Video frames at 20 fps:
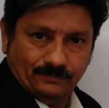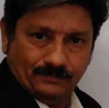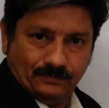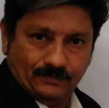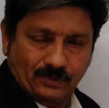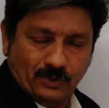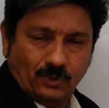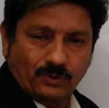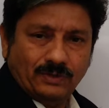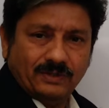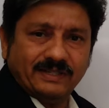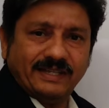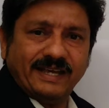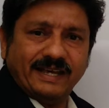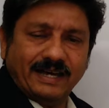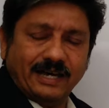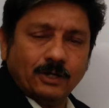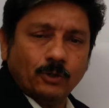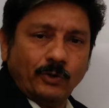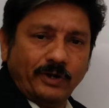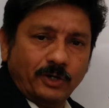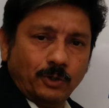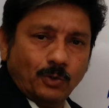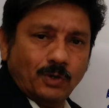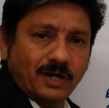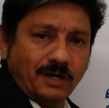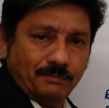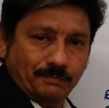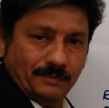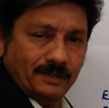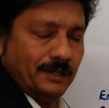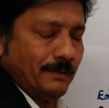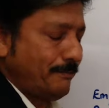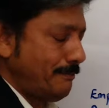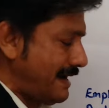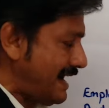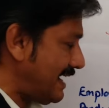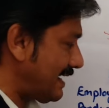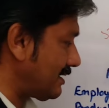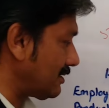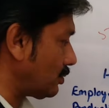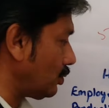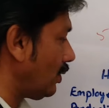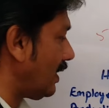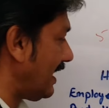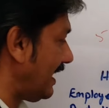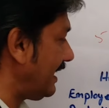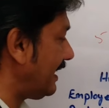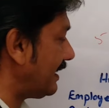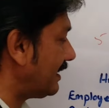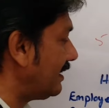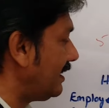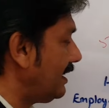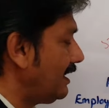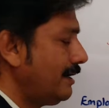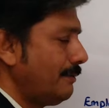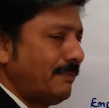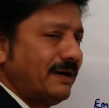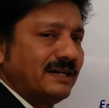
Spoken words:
They are going to come back to hire.